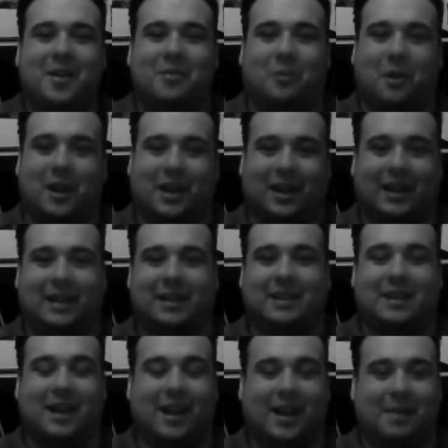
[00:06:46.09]
really.
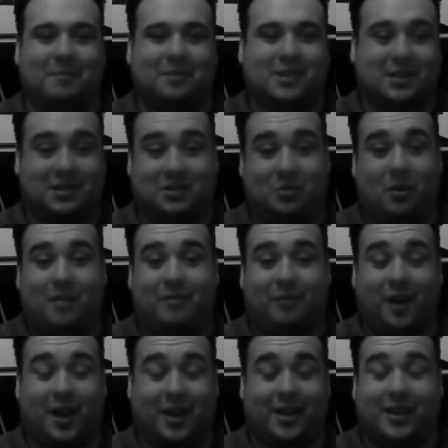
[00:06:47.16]
So it's quite
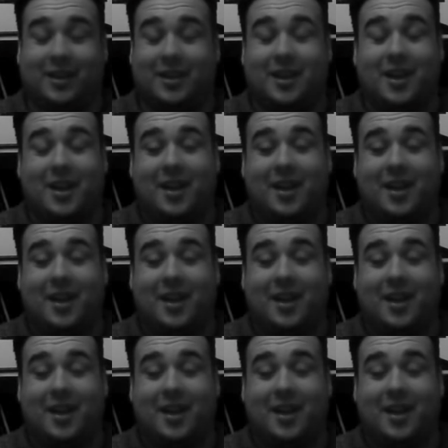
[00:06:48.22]
funny